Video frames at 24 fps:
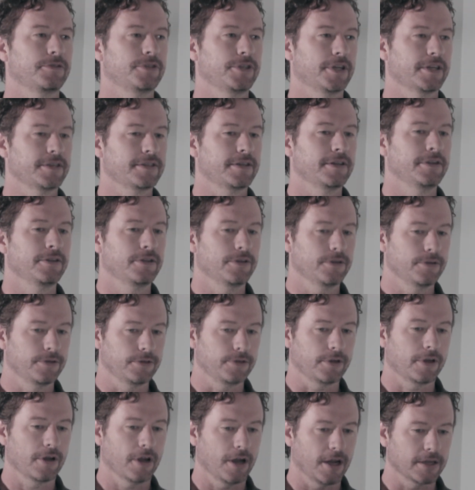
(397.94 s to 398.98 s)
So Justin
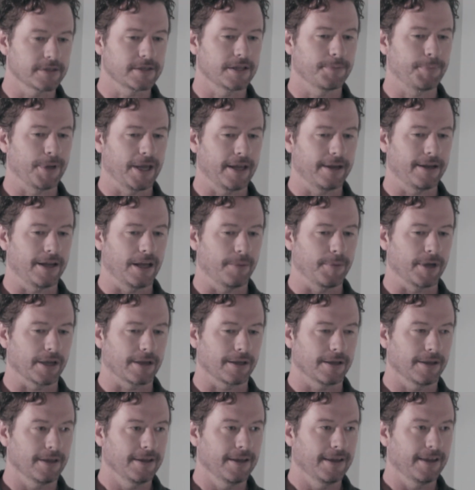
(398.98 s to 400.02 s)
Dew caused the
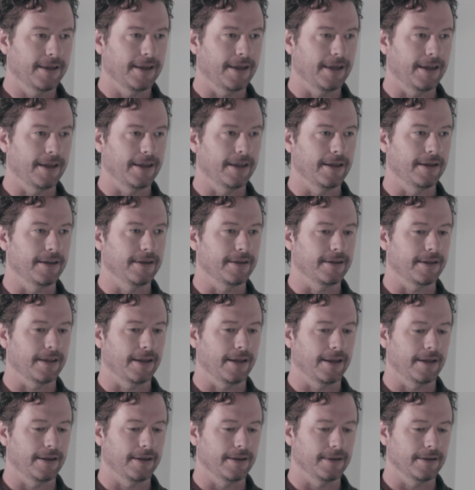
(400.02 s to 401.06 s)
pandemic.
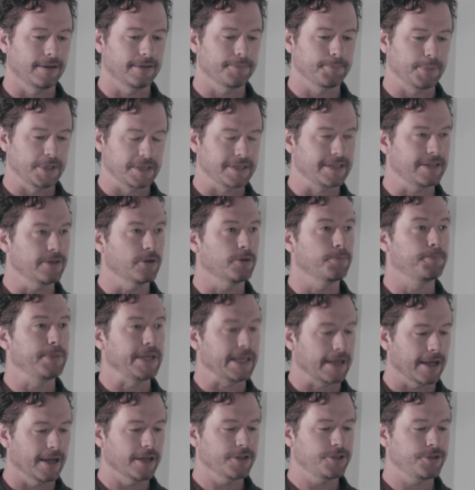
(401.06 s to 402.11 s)
But still,
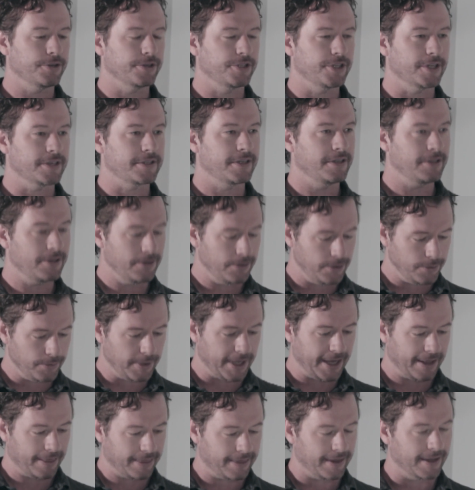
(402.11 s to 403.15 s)
because you're Justin Dew,
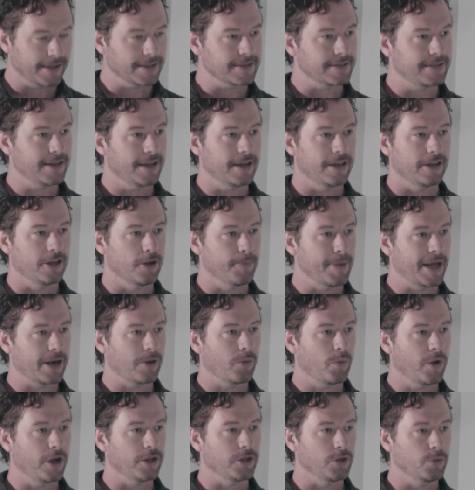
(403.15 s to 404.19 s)
you get things done no
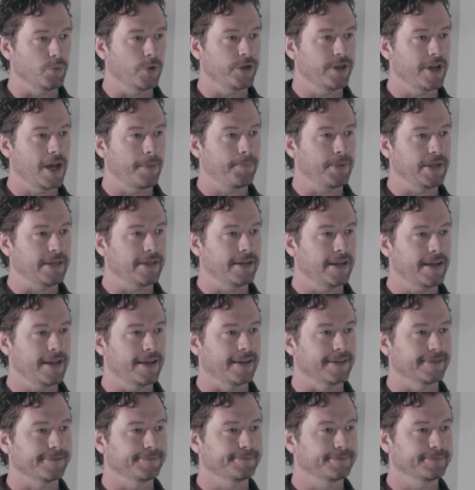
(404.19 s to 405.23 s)
matter what. You would not be
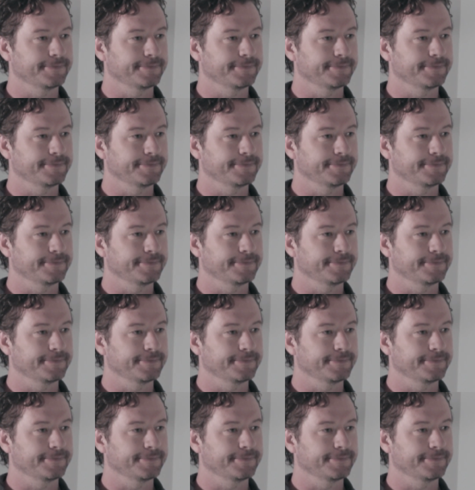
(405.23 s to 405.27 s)
denied.